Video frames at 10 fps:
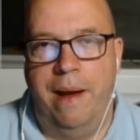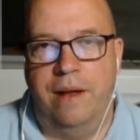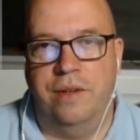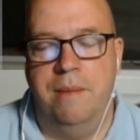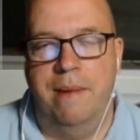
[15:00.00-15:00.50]

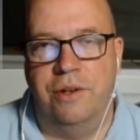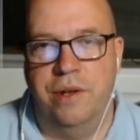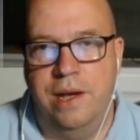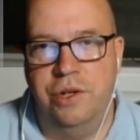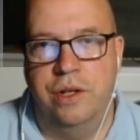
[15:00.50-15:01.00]

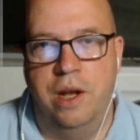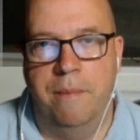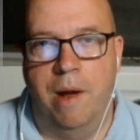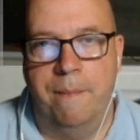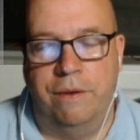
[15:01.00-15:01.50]
imagination and you
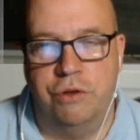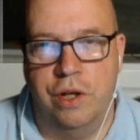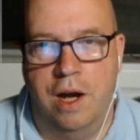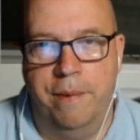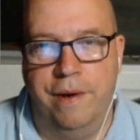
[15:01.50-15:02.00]
bypass
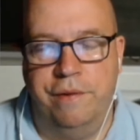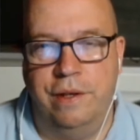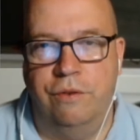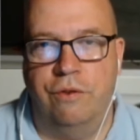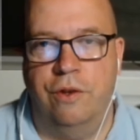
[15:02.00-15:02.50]
charm and everything's
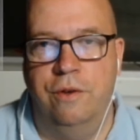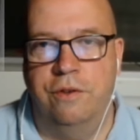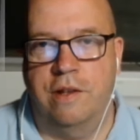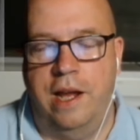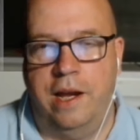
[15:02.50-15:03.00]
too
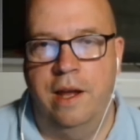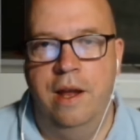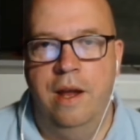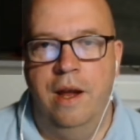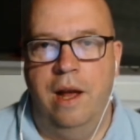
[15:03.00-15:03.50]
slick.
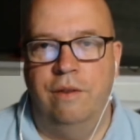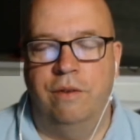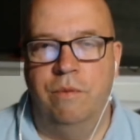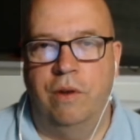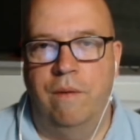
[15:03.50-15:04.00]
And
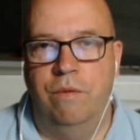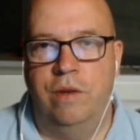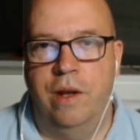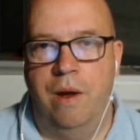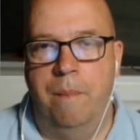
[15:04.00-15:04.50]
sometimes, you
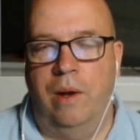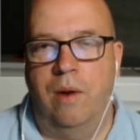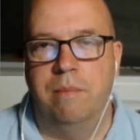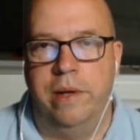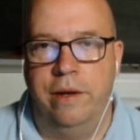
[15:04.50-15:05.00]
know, a bit like
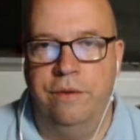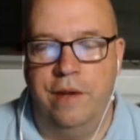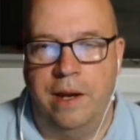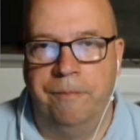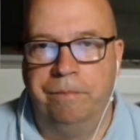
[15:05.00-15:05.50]

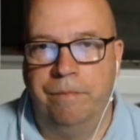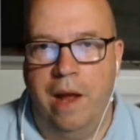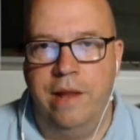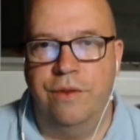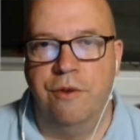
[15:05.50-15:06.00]
music,
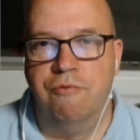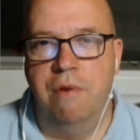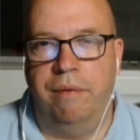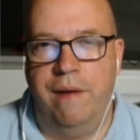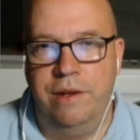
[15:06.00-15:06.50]
it's the
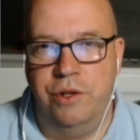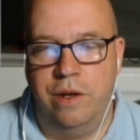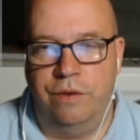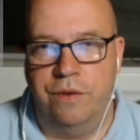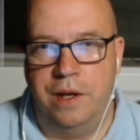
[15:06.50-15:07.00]
rough
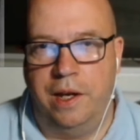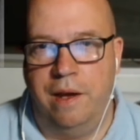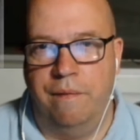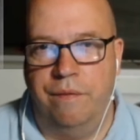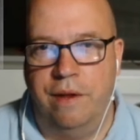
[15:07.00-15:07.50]
edges that give
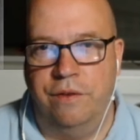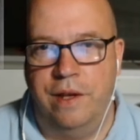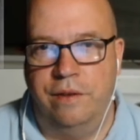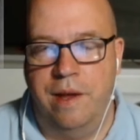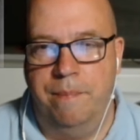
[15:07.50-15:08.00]
these things
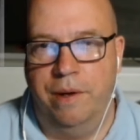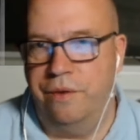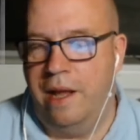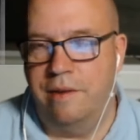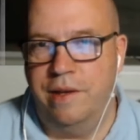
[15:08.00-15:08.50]
their
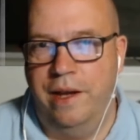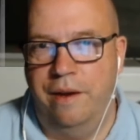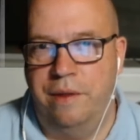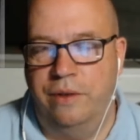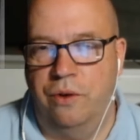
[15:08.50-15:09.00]
personality. And I
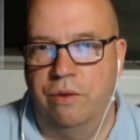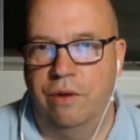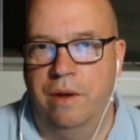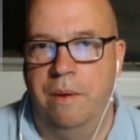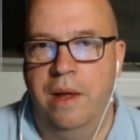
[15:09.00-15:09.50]
think Doctor
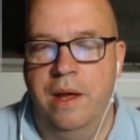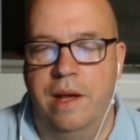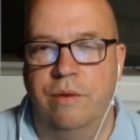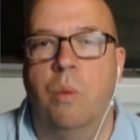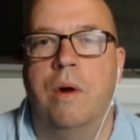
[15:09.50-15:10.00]
Who is
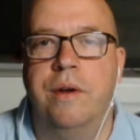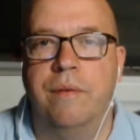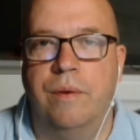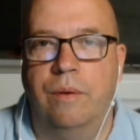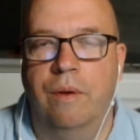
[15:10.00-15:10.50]
a
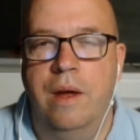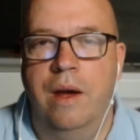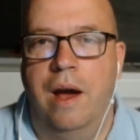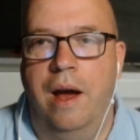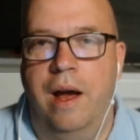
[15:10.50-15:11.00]
wonderful
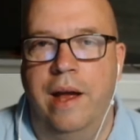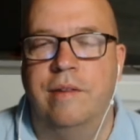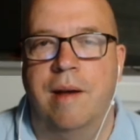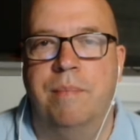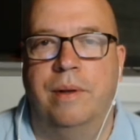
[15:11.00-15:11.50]

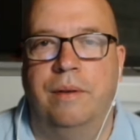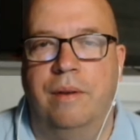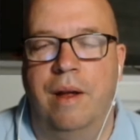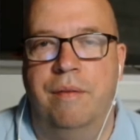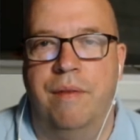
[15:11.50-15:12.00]
example
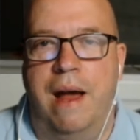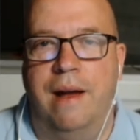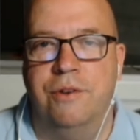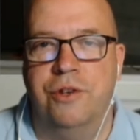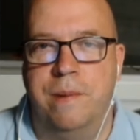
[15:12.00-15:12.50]
of that and
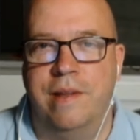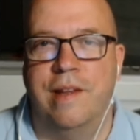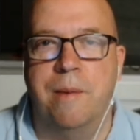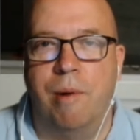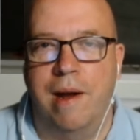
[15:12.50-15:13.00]
should be
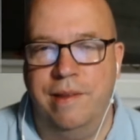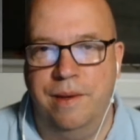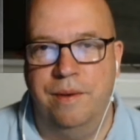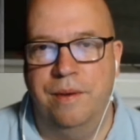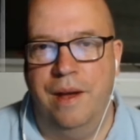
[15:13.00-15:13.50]
celebrated
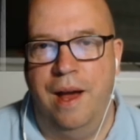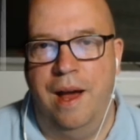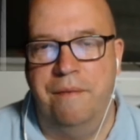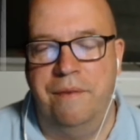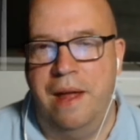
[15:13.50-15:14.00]

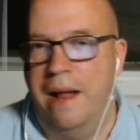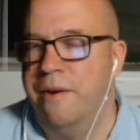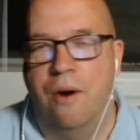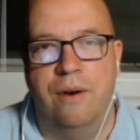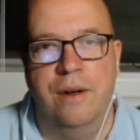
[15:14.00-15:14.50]
for that,
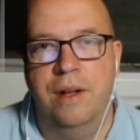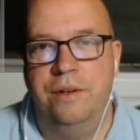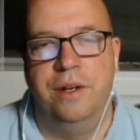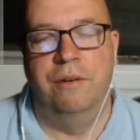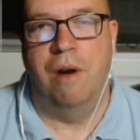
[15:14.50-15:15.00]
not
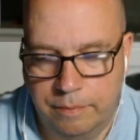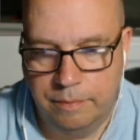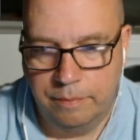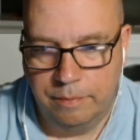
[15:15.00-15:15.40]
derided.